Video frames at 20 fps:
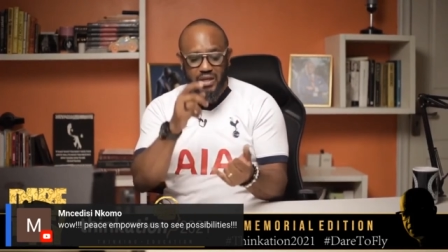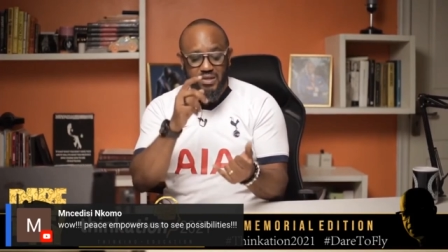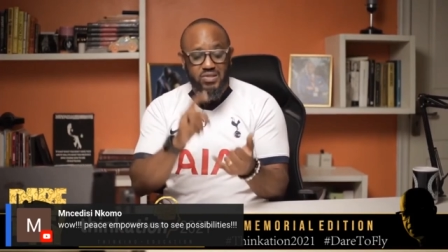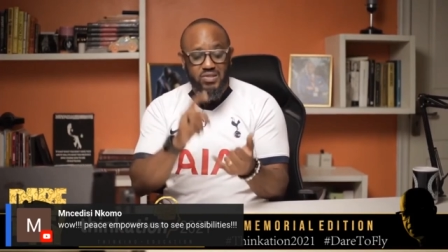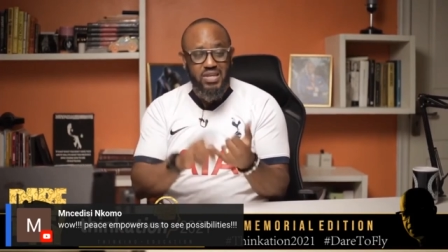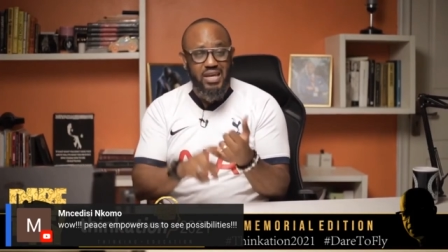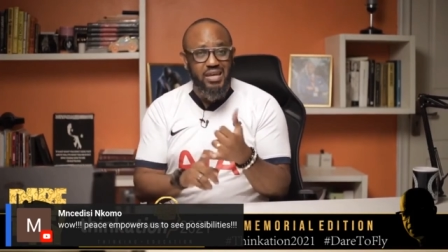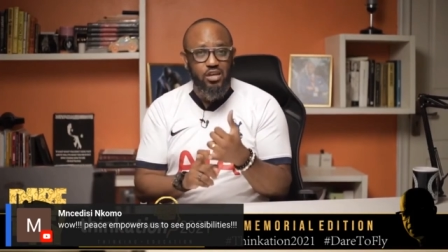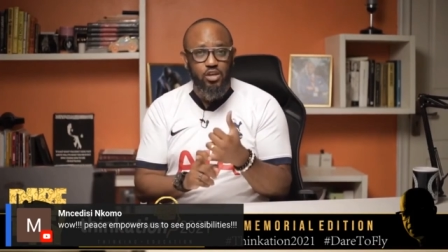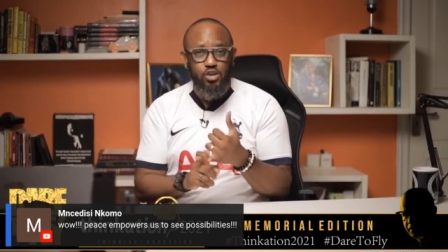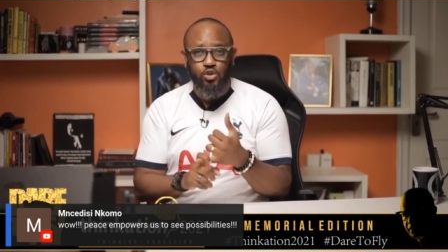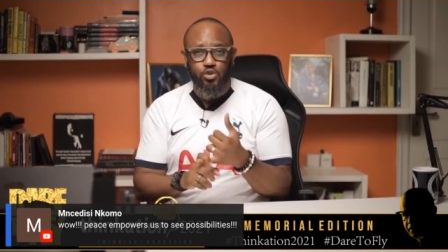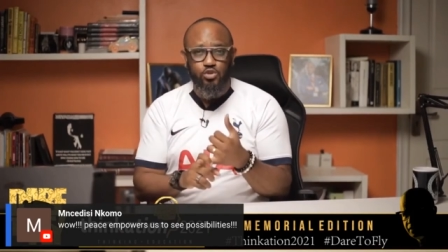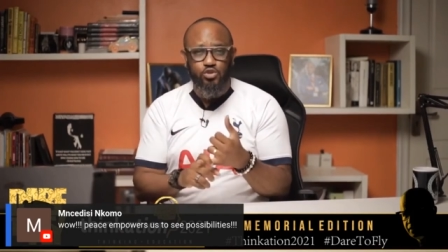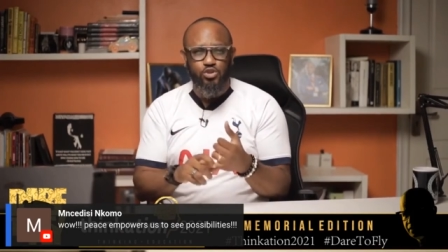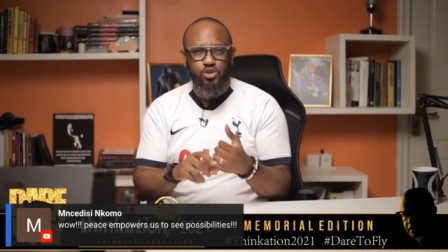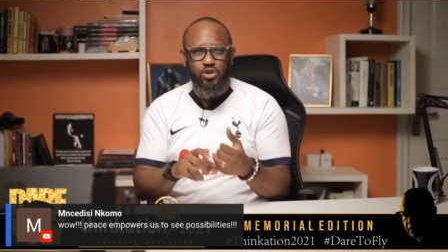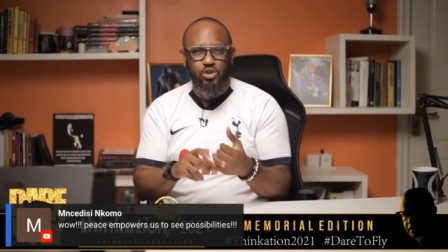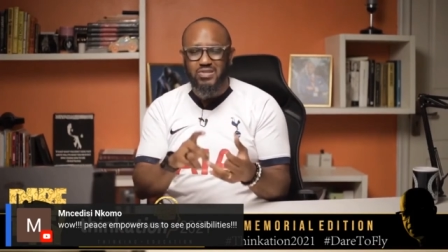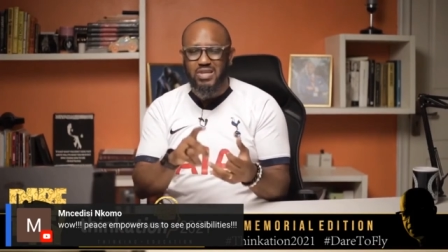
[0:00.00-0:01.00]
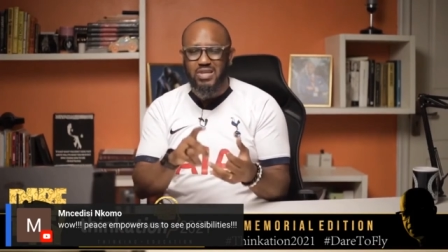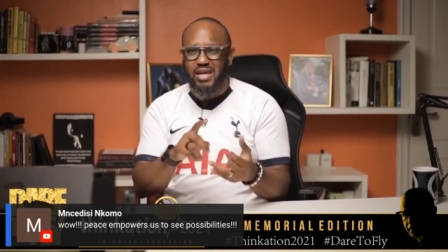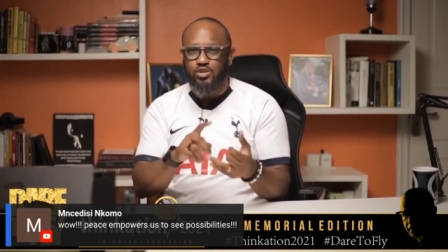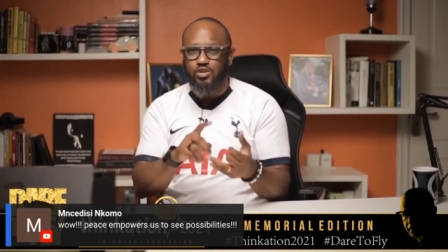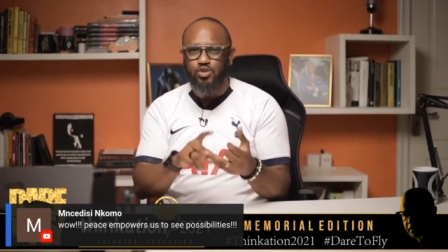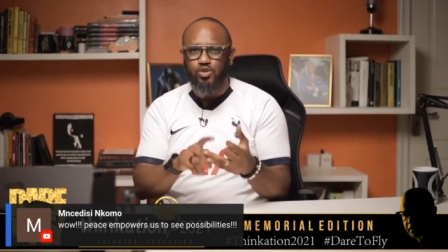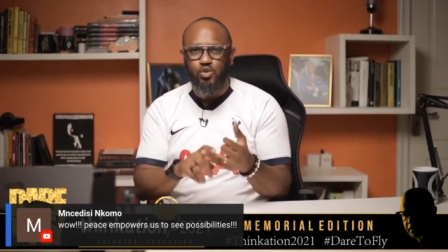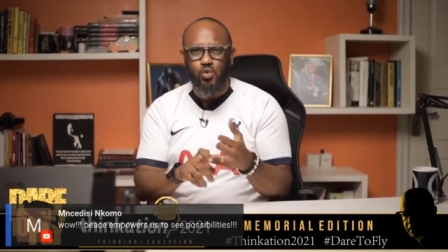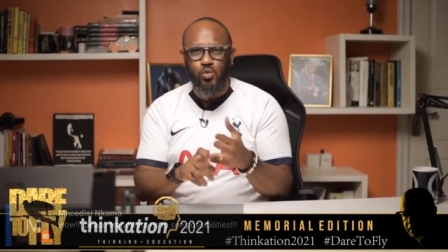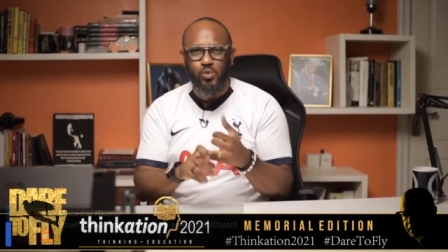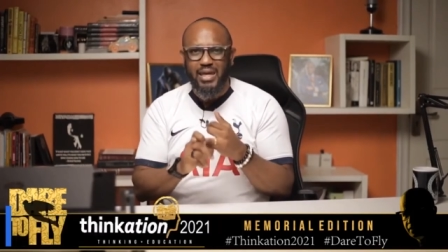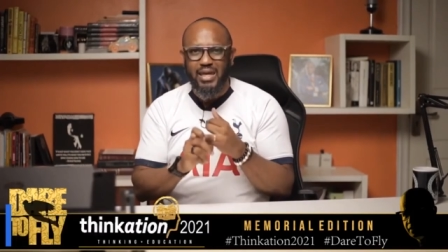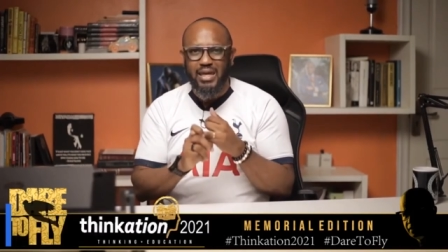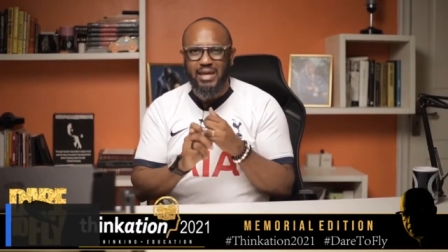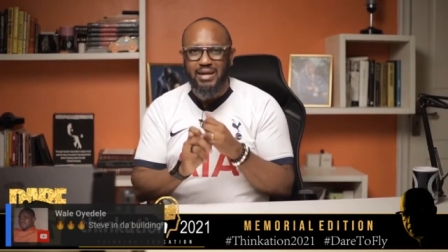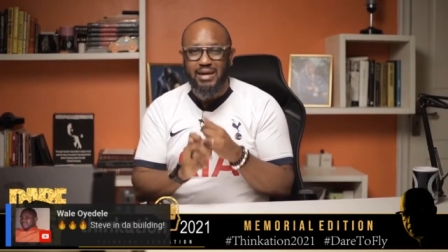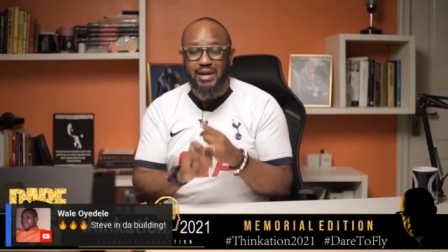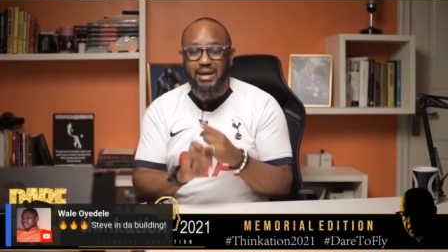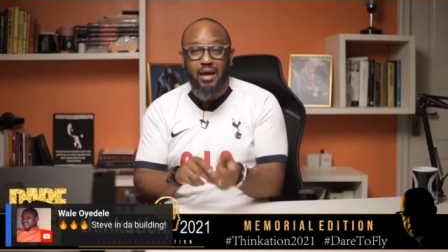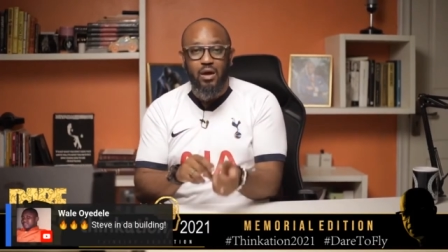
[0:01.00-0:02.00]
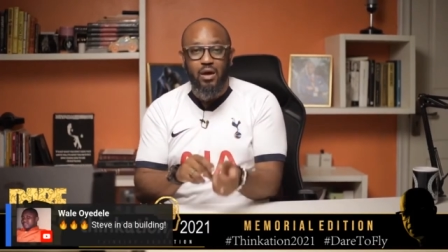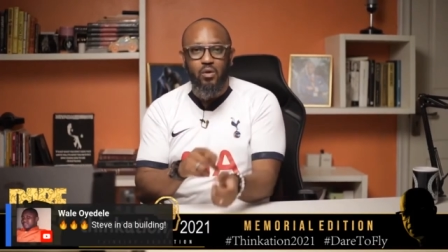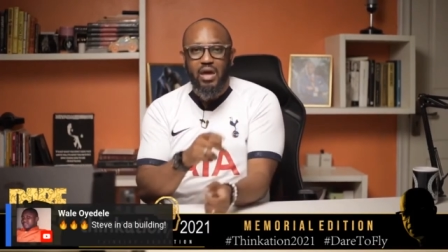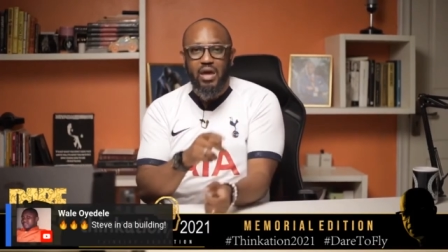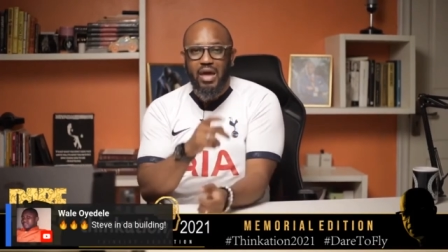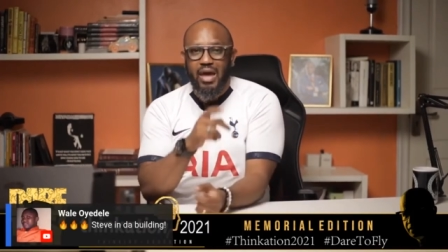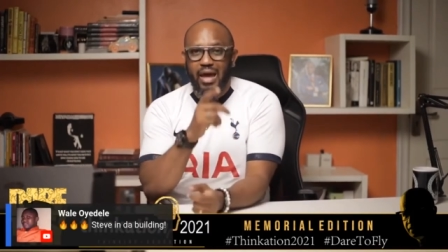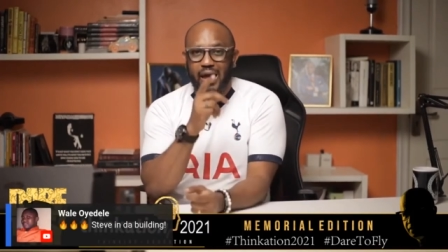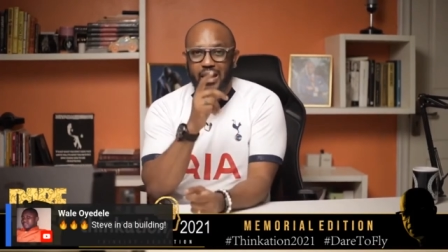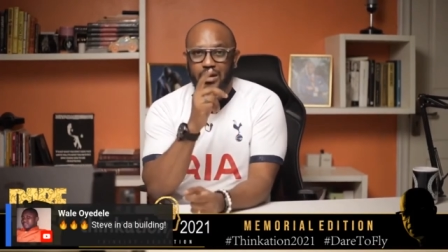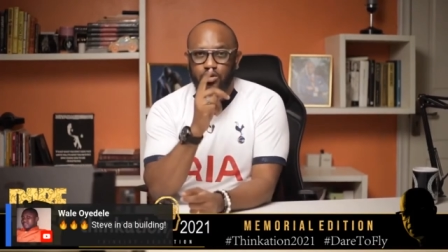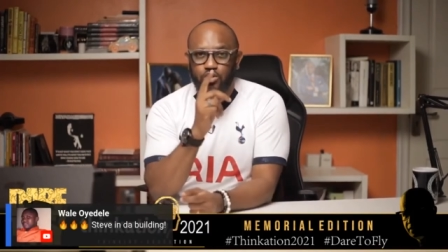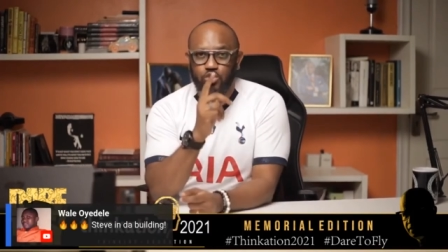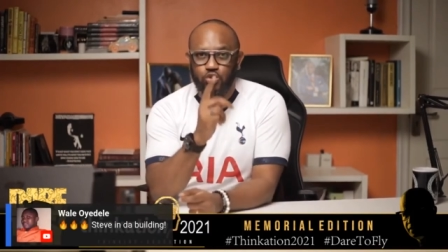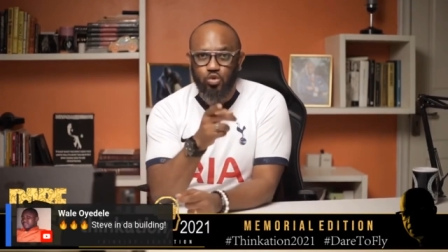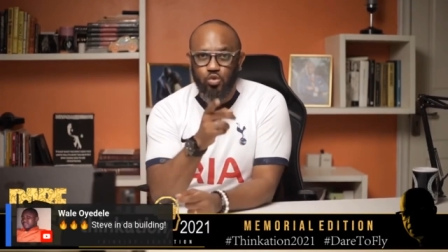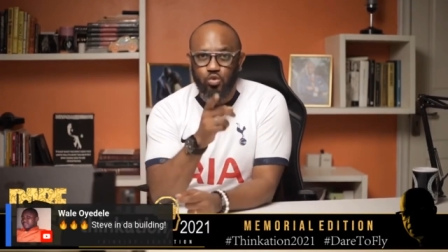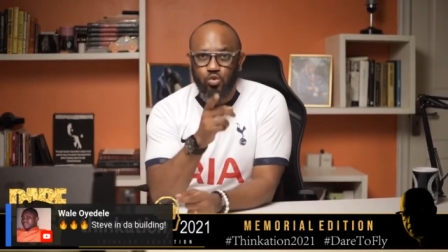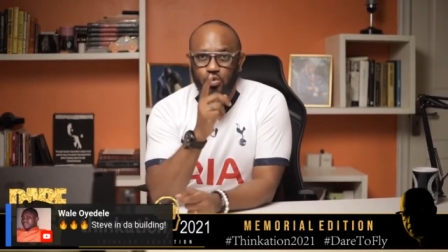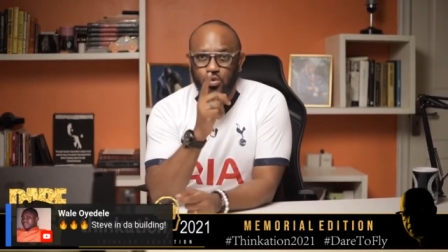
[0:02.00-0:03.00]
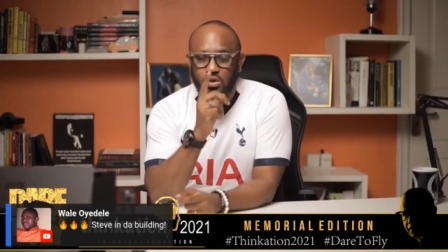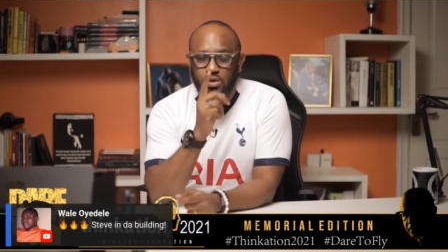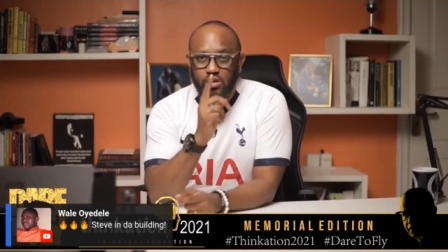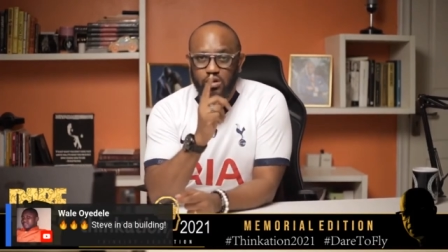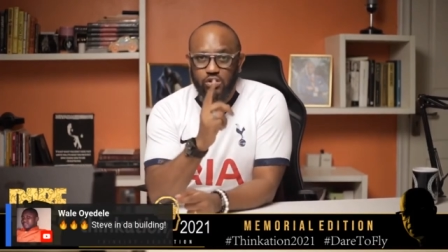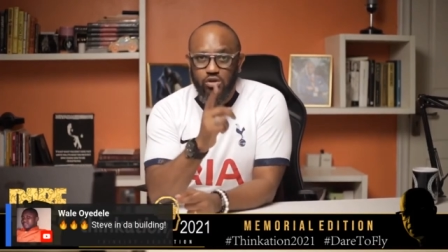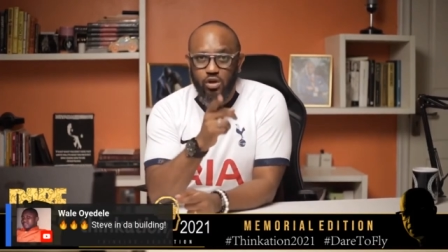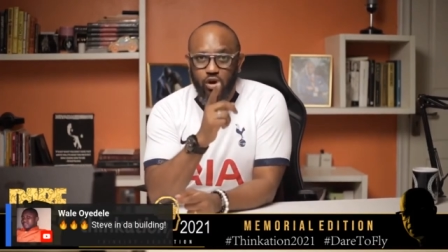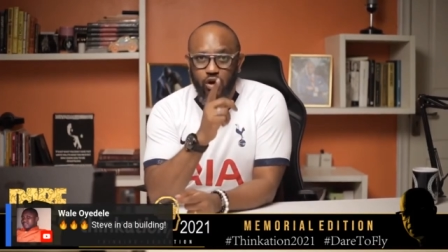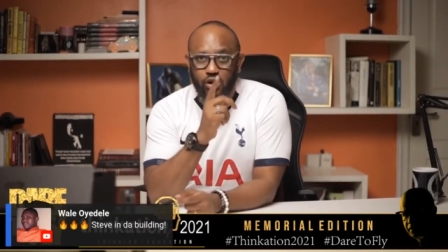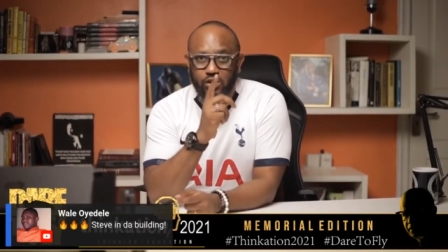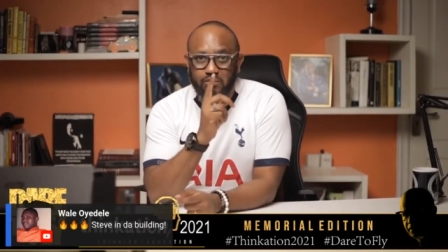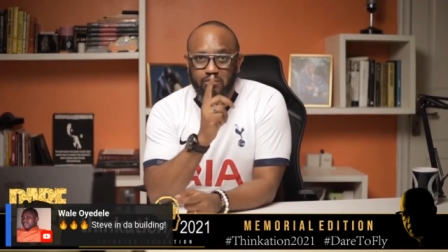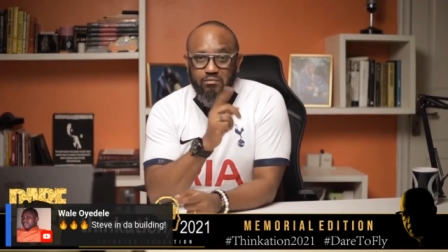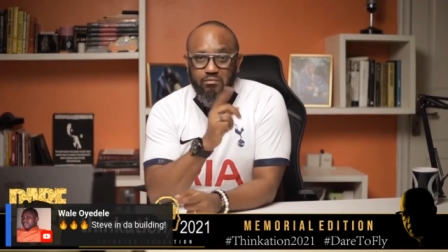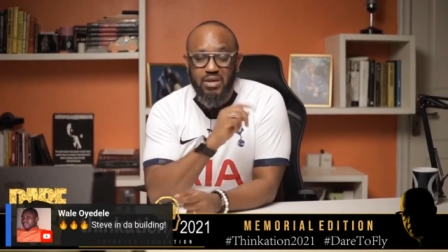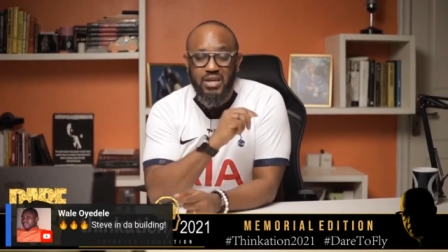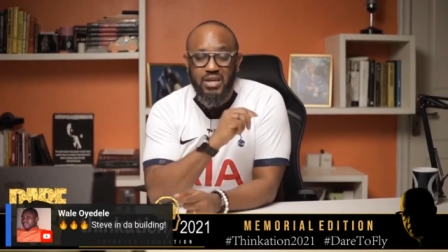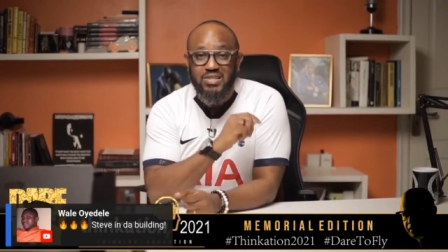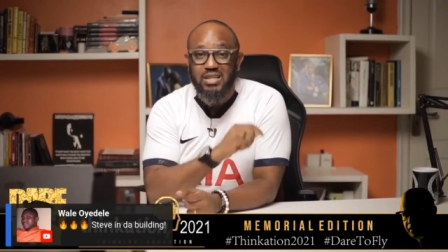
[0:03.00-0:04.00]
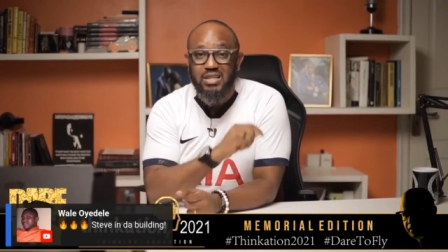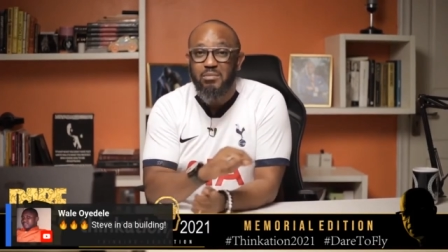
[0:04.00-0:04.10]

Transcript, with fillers: taking your shots and doing it now, and do not miss.